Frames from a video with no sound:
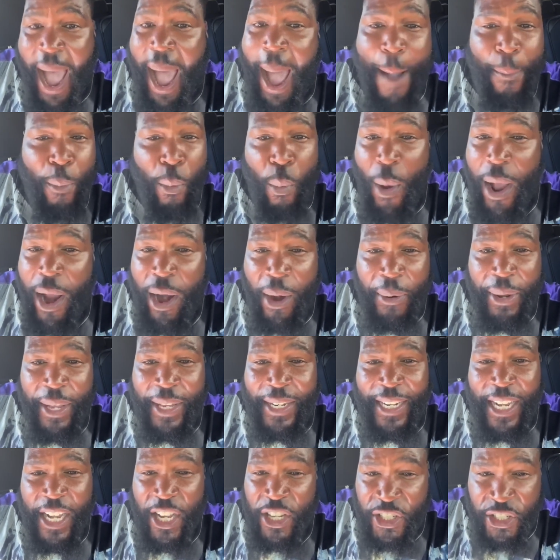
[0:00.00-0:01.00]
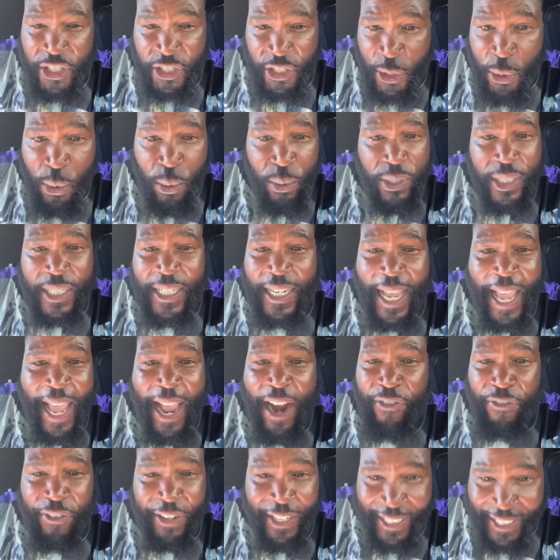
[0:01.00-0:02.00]
I'm wearing a suit to
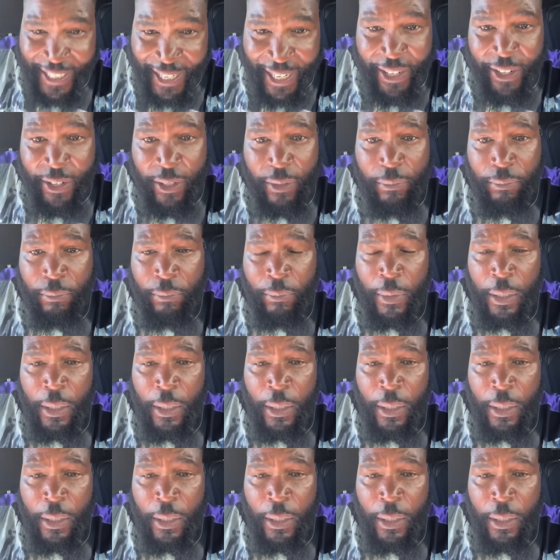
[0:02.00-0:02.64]
every dinner.